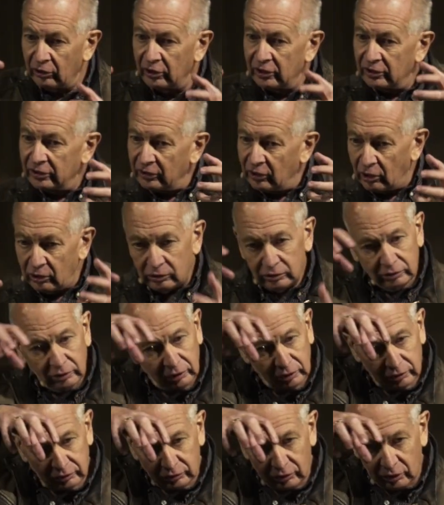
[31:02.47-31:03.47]

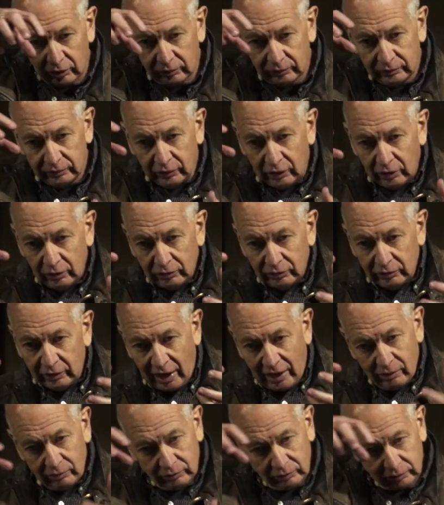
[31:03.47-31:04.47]

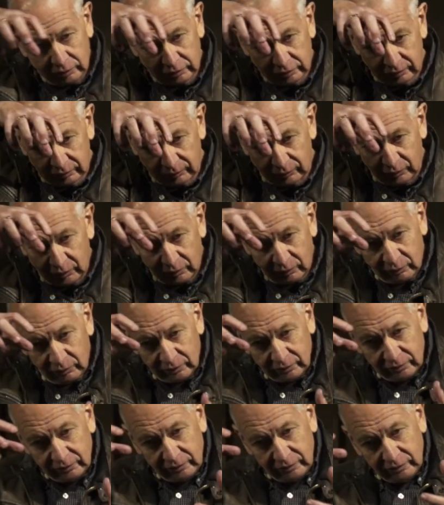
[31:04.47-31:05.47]

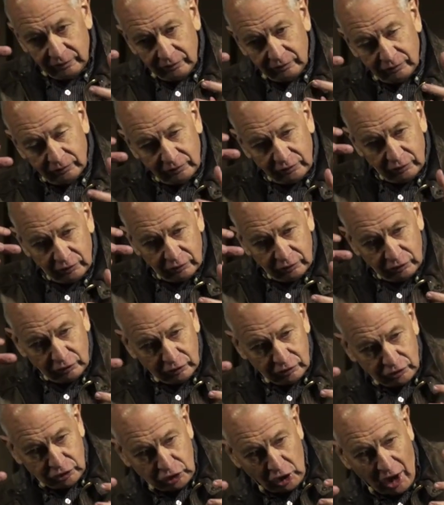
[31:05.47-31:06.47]
Your
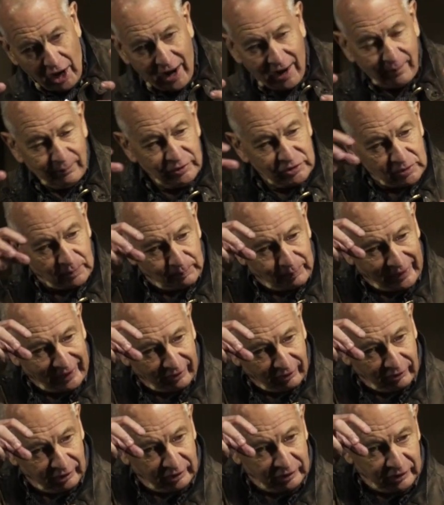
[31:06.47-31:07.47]
job as a
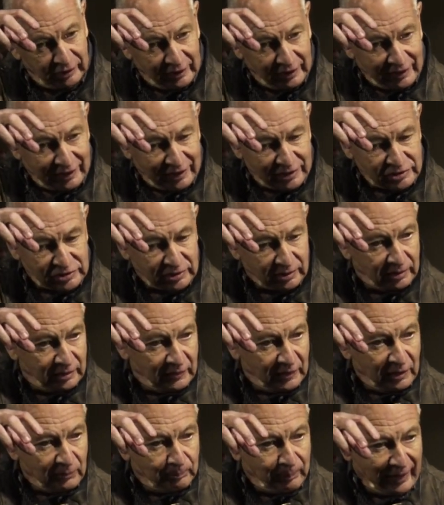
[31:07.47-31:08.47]
parent is to
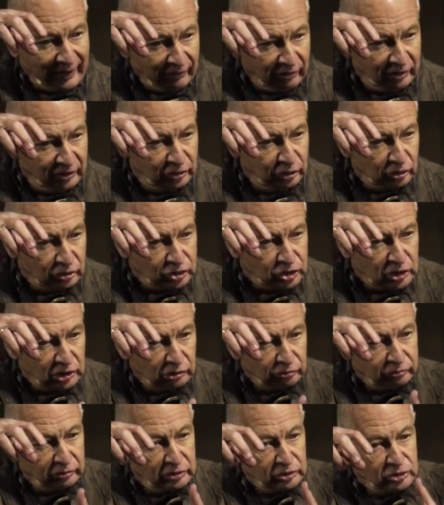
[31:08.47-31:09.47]
parent your
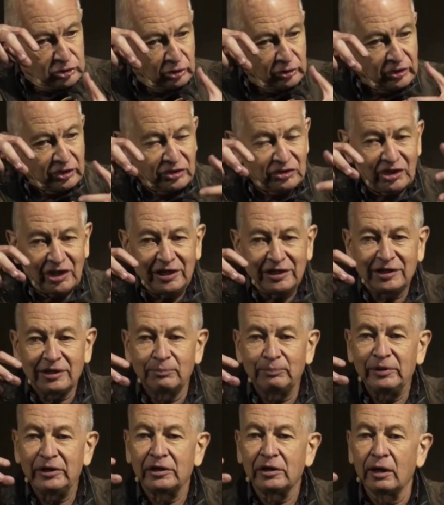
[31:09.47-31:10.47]
children so that they can
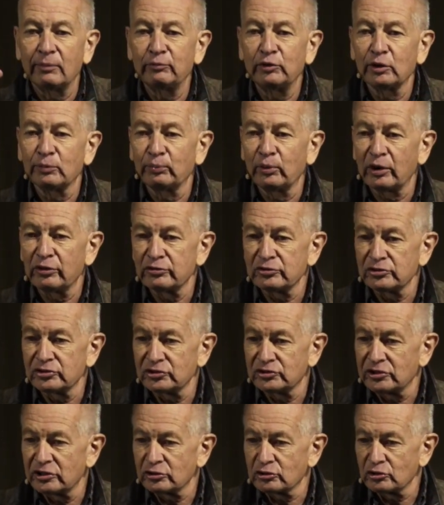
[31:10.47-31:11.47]
become your brothers and
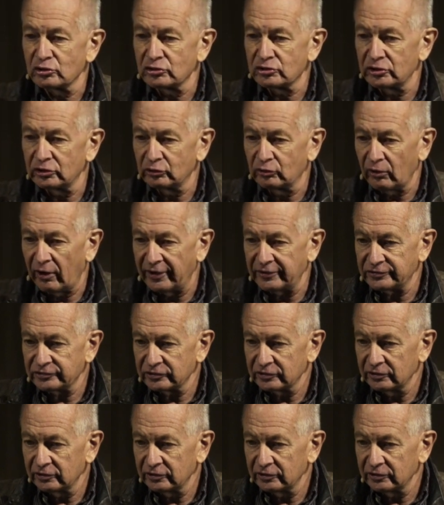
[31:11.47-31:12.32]
sisters in Christ.